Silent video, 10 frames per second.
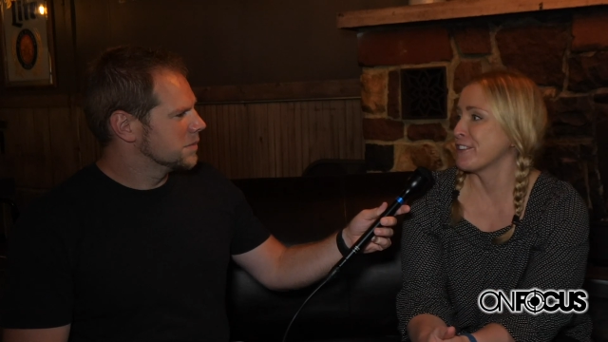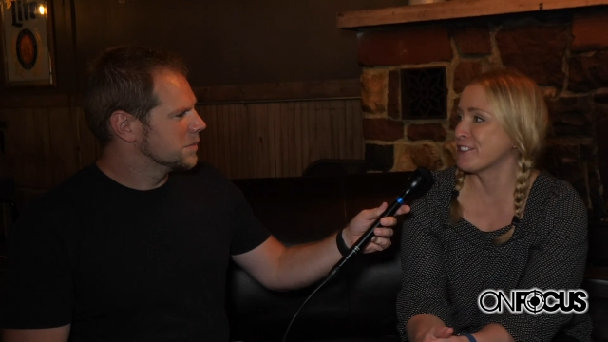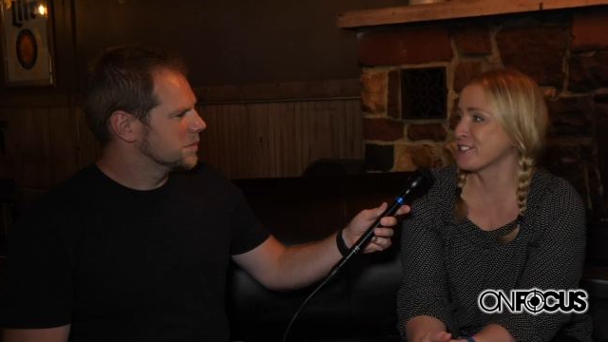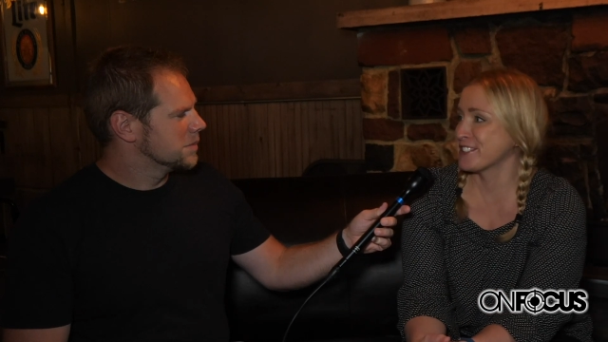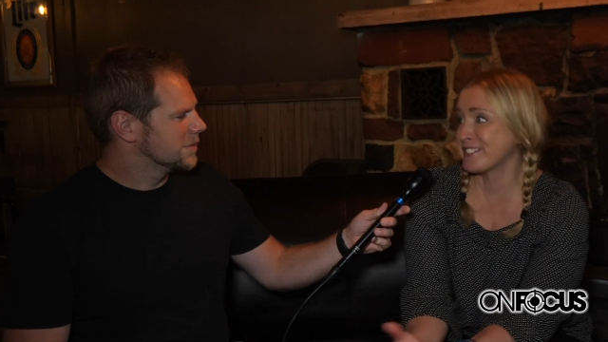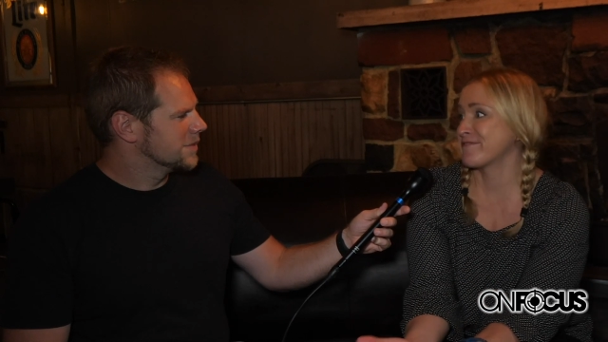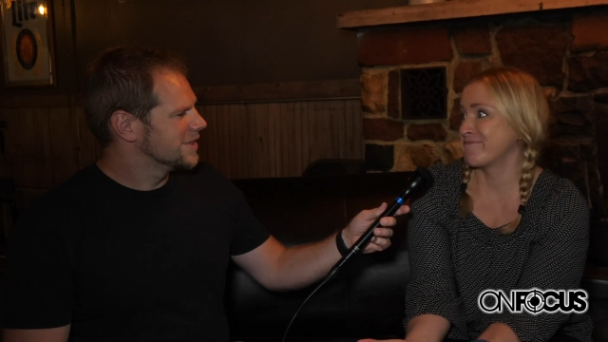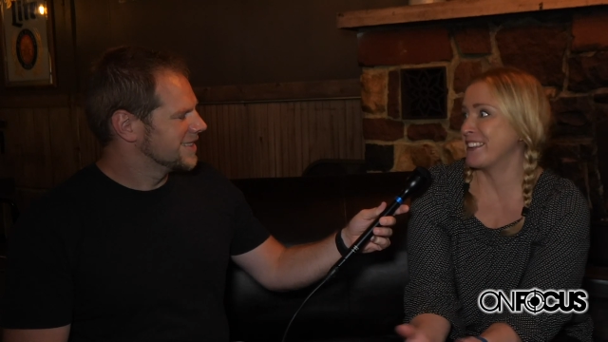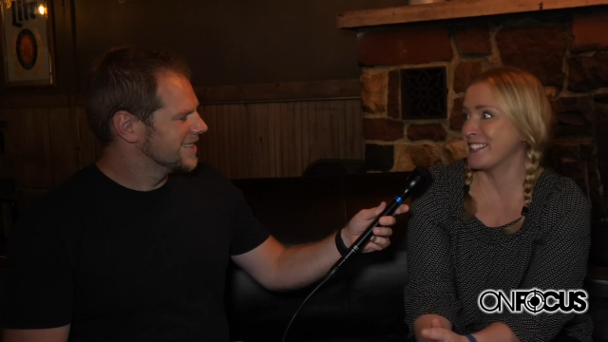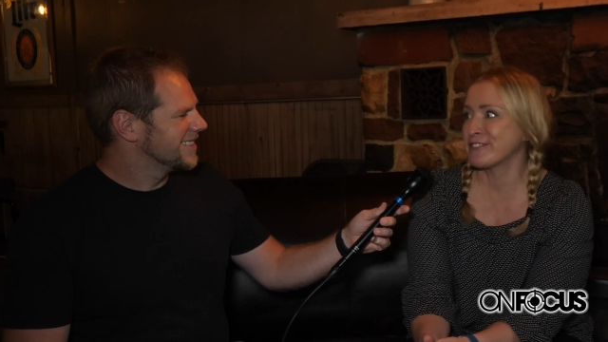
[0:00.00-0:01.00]
Speaker 1: It was,
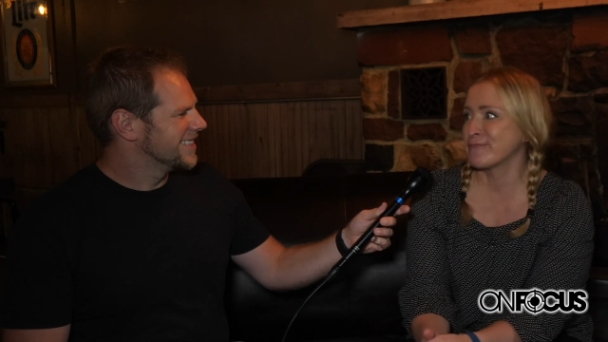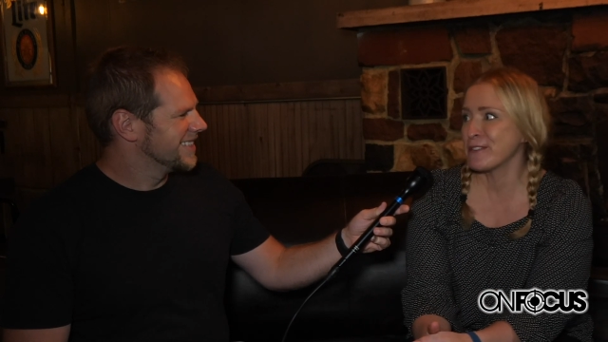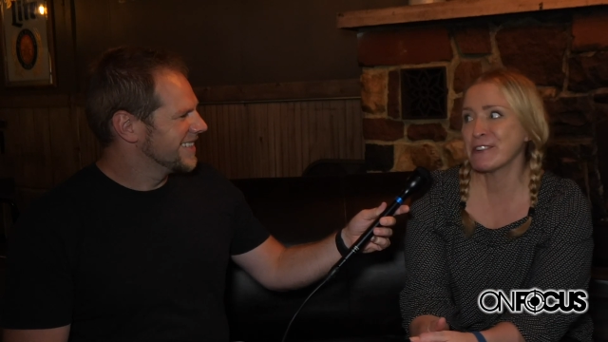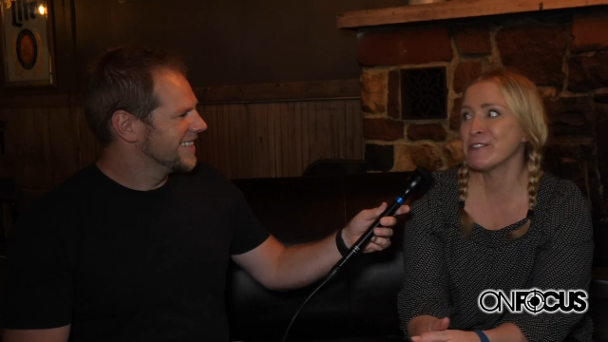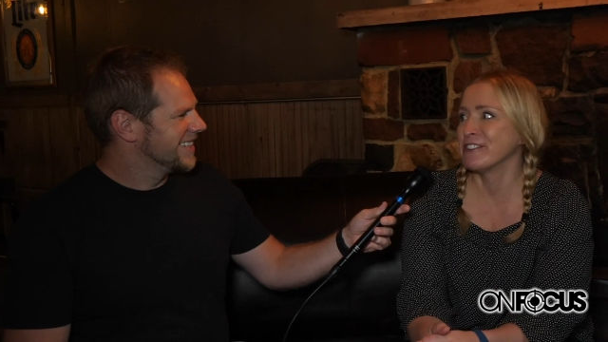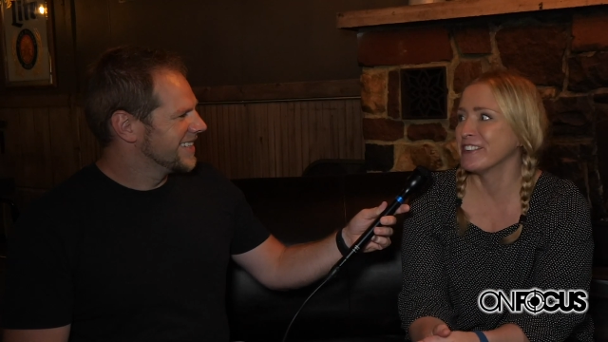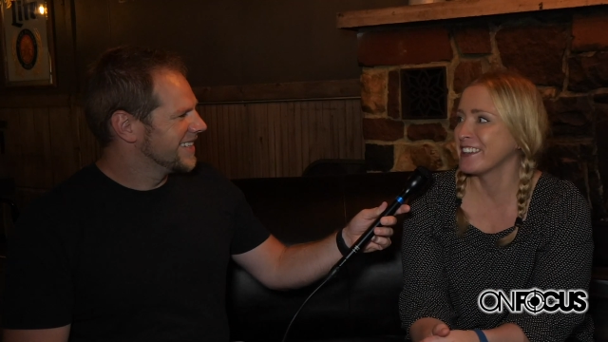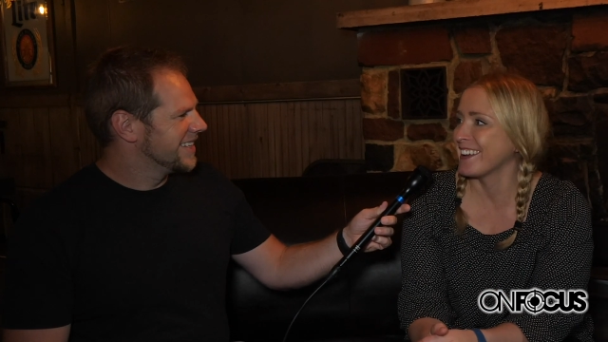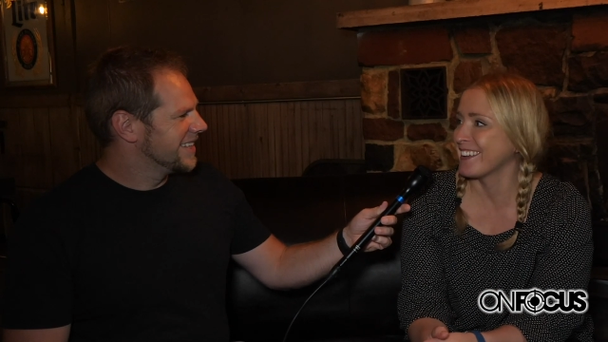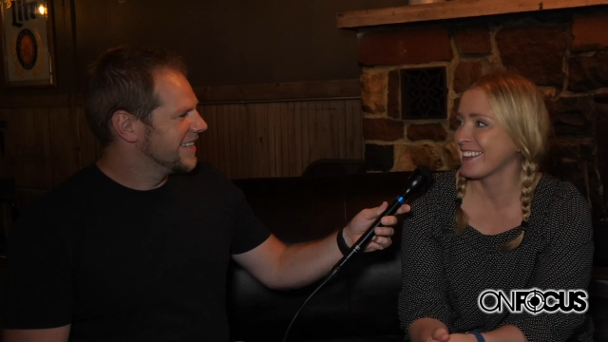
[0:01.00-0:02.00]
it's pretty cool.
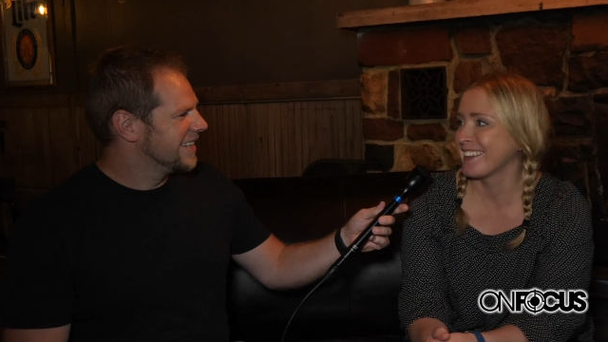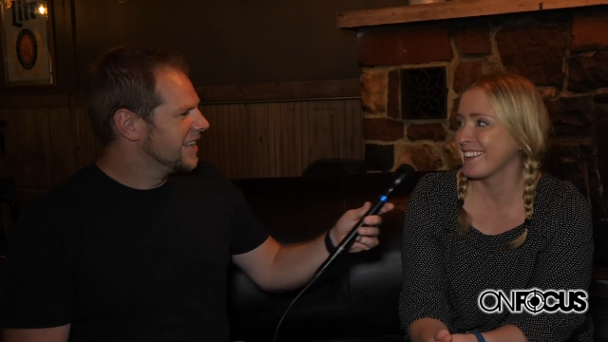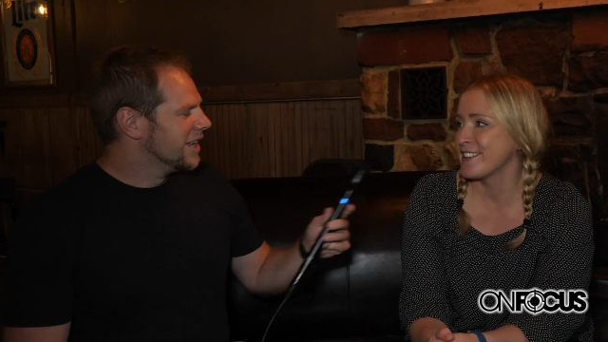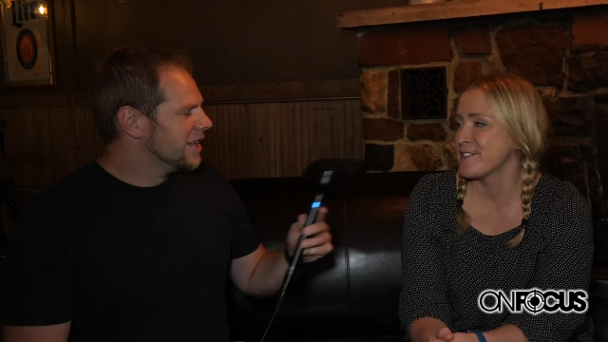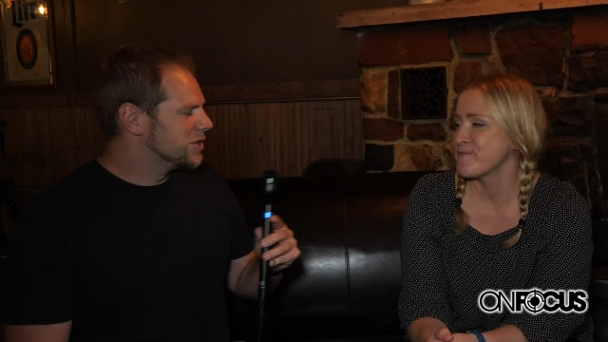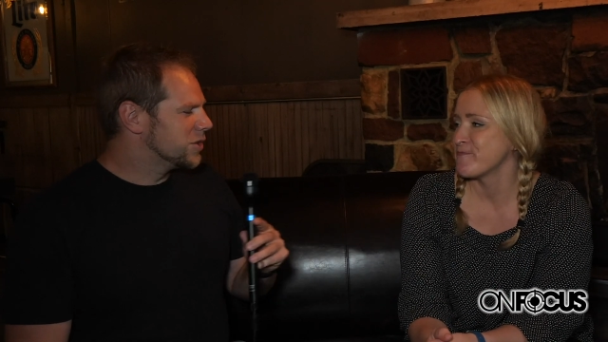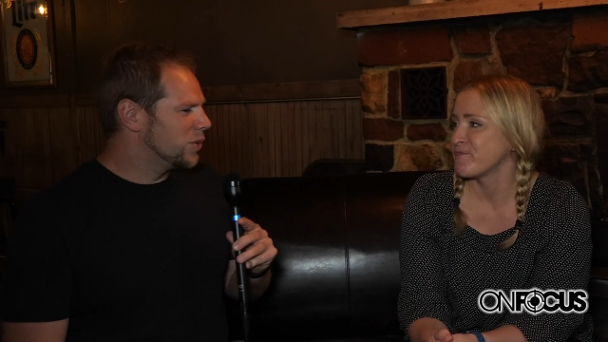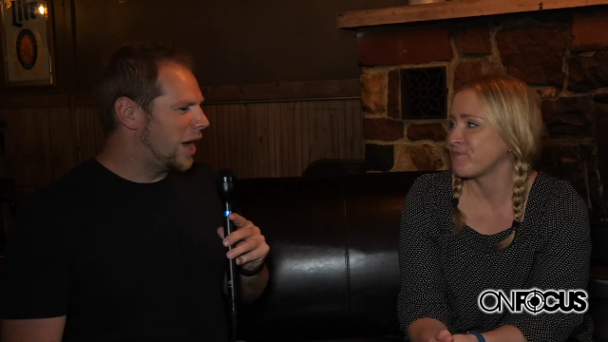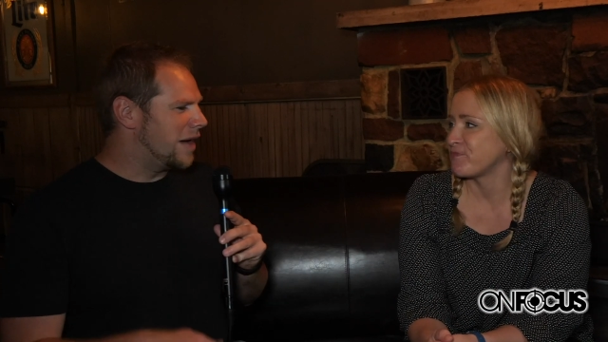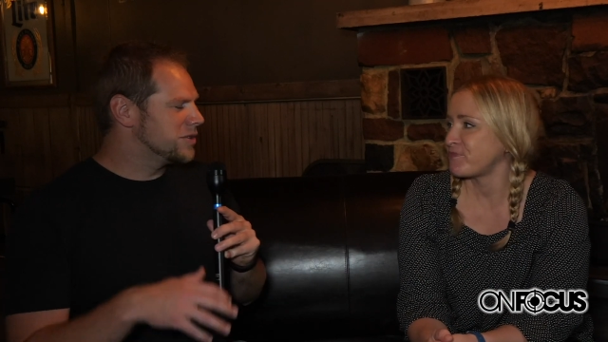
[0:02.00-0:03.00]
Yeah.
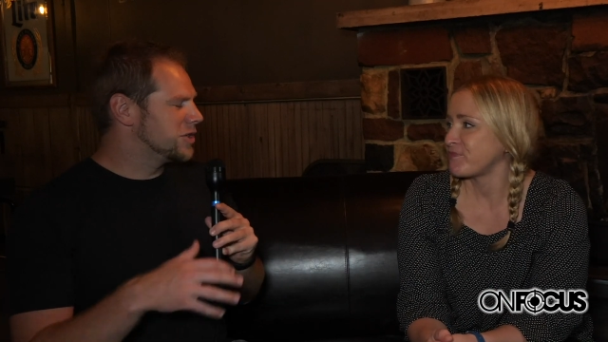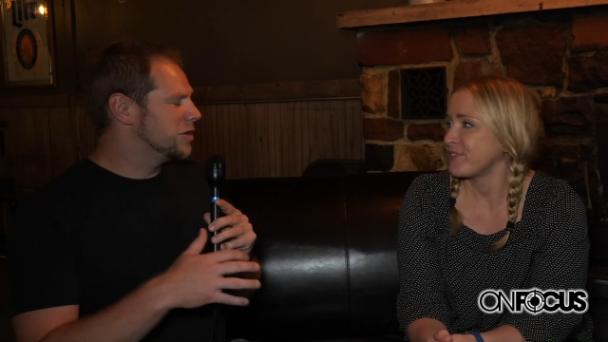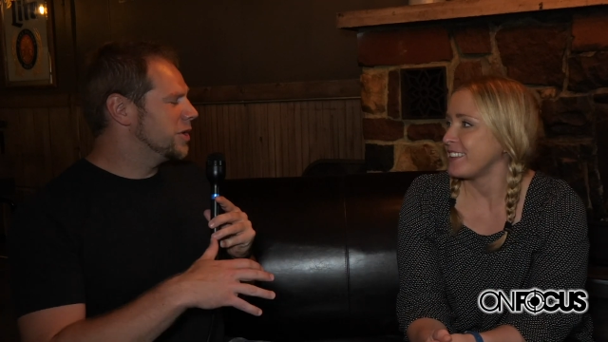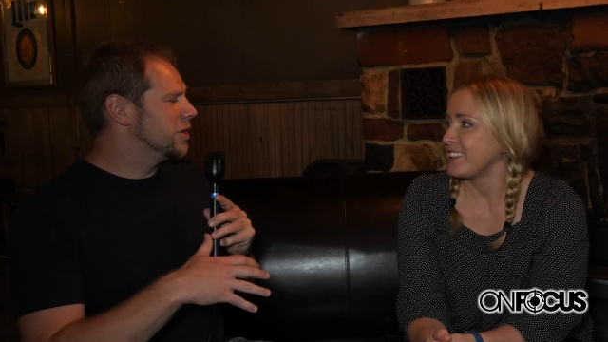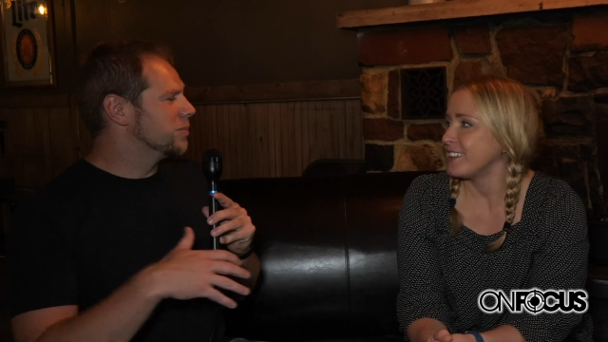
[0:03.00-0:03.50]
Speaker 2: So obviously, to be an